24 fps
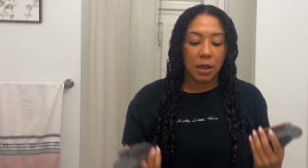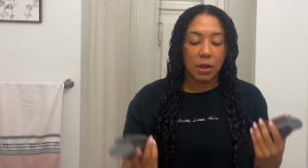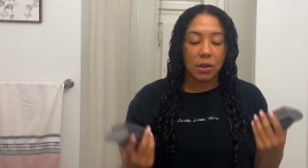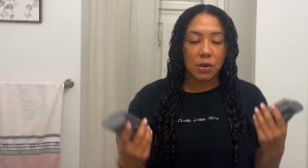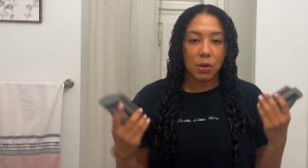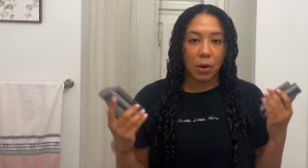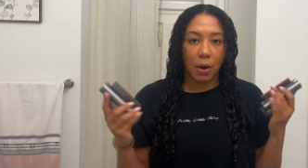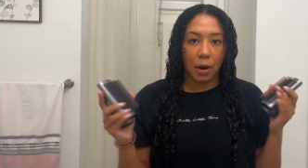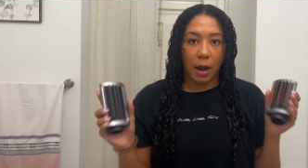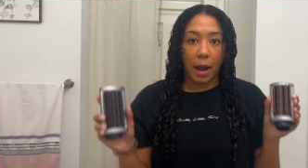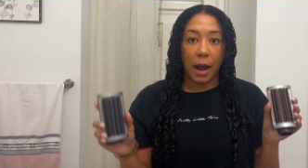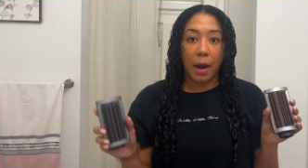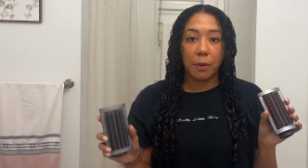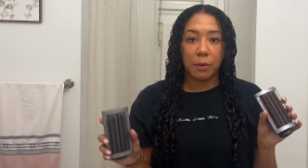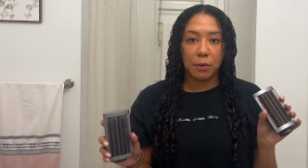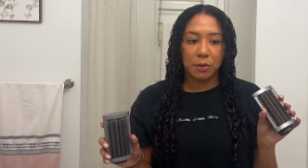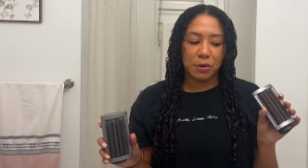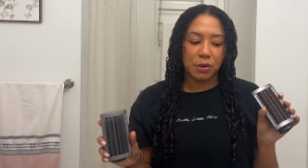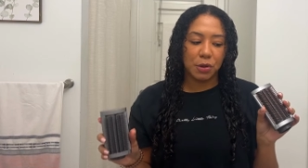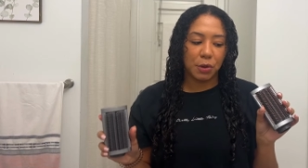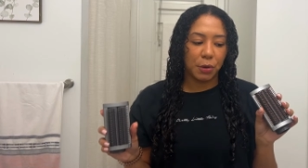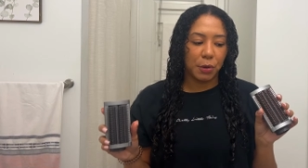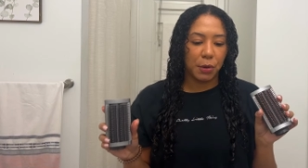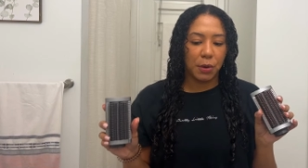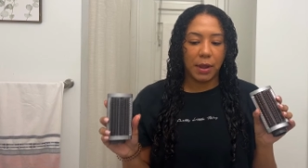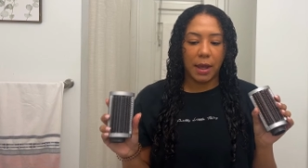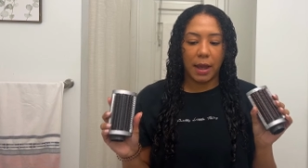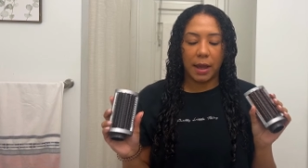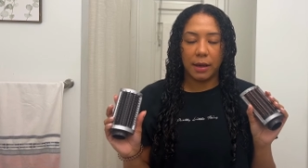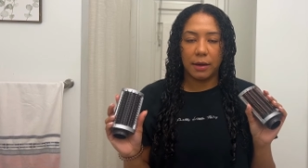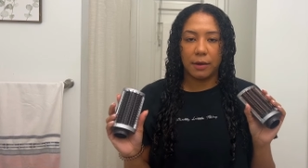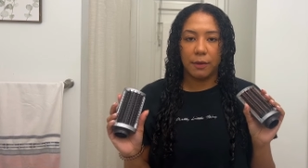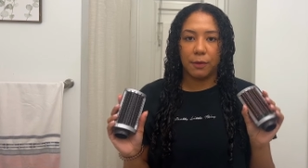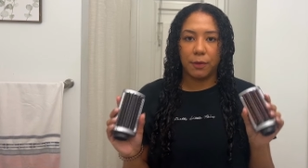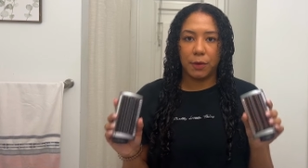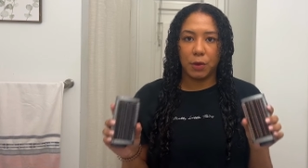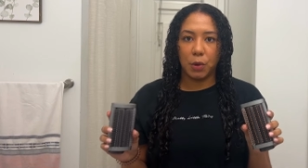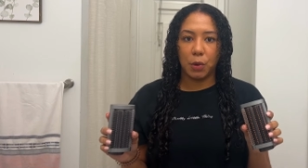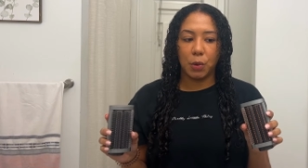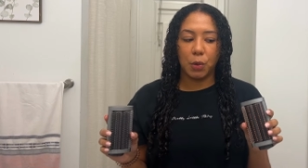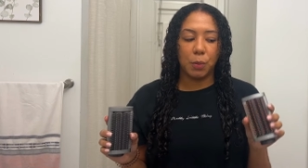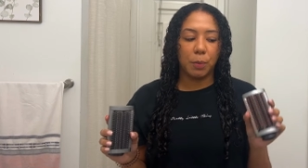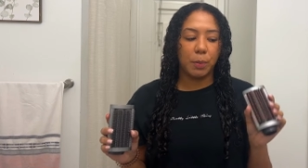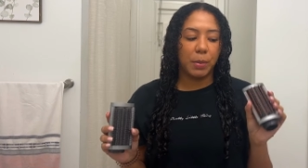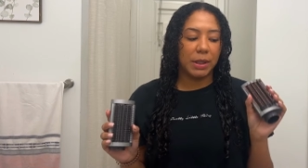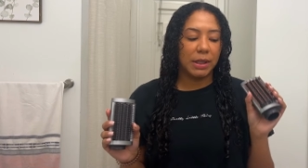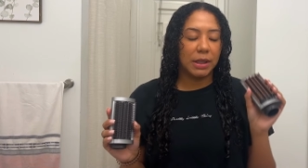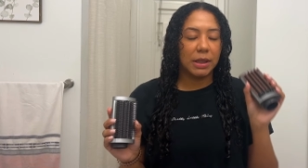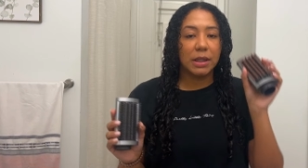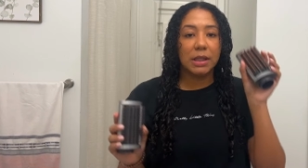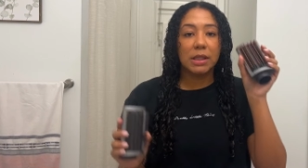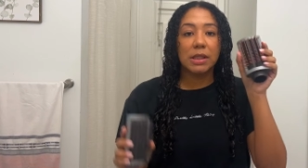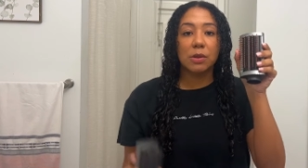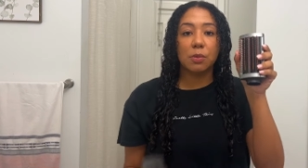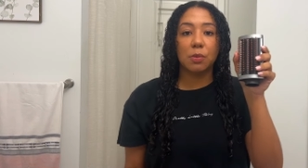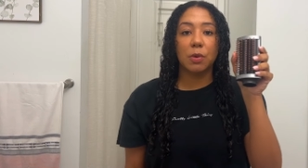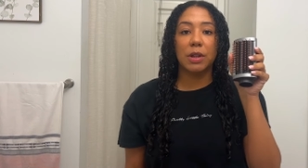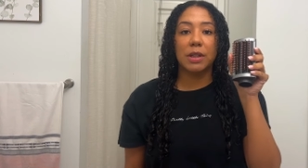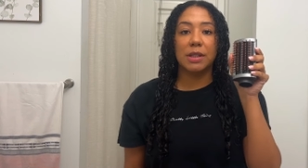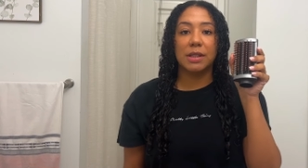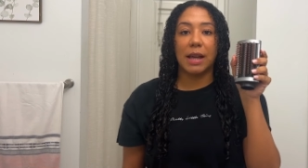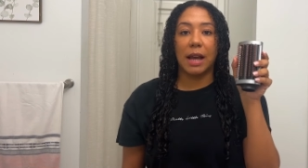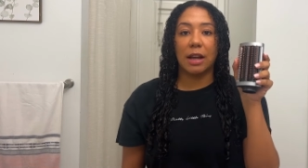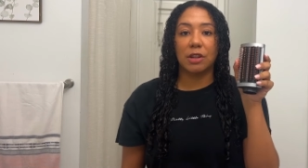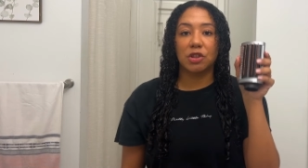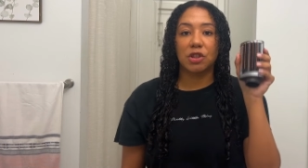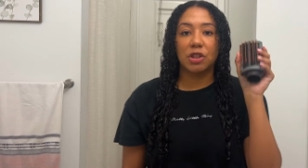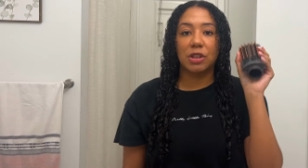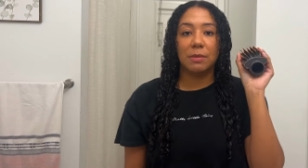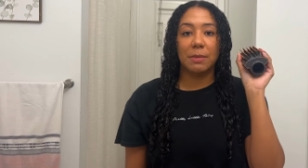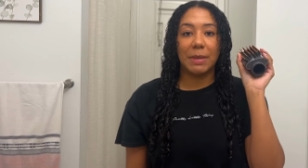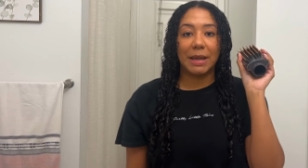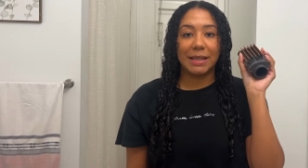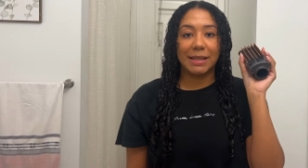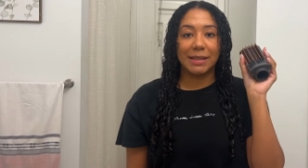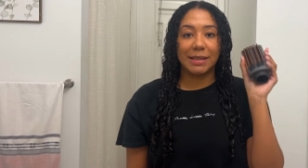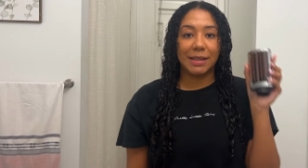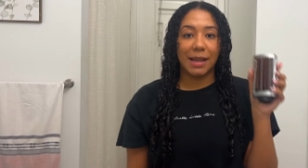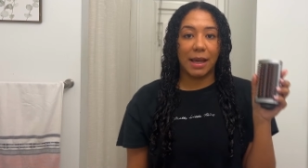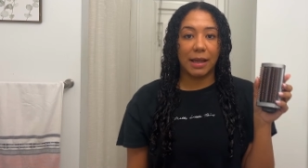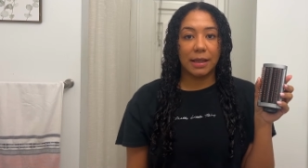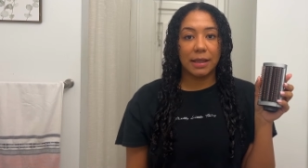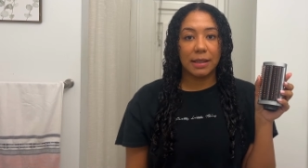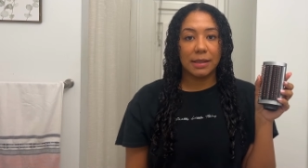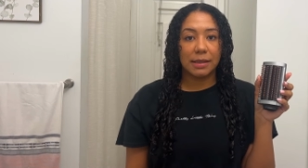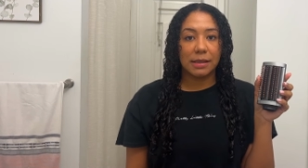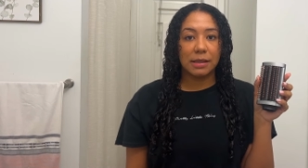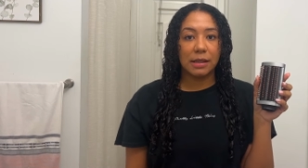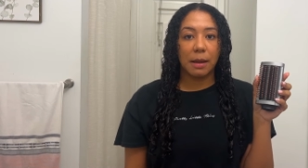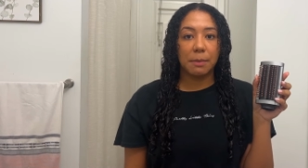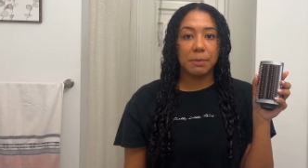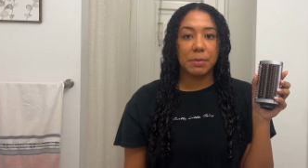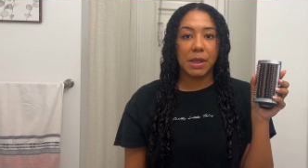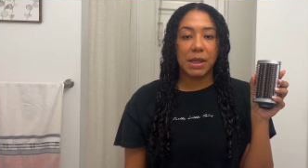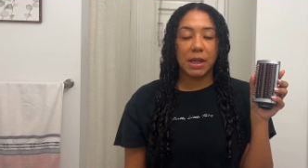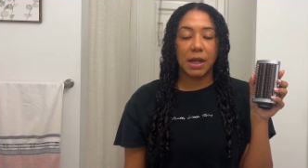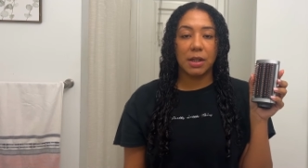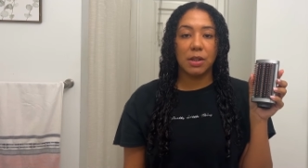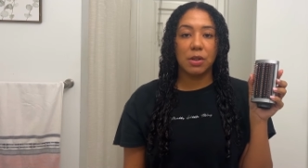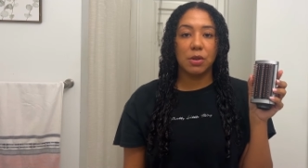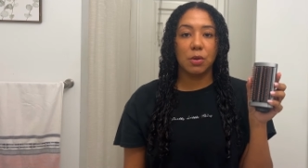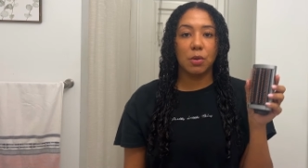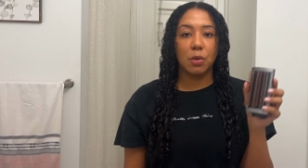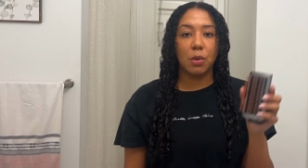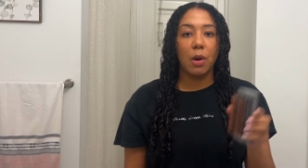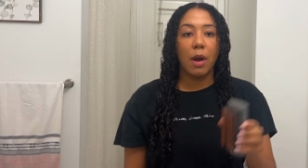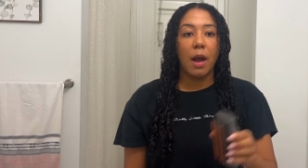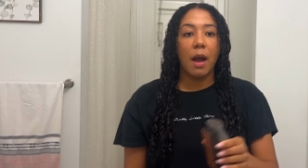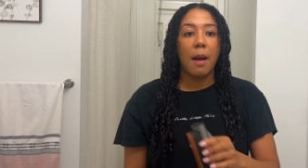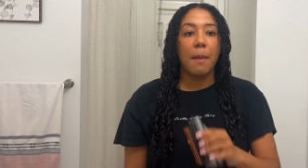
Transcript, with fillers: So I, I will show you that in a few, but this one is actually my second step that I do.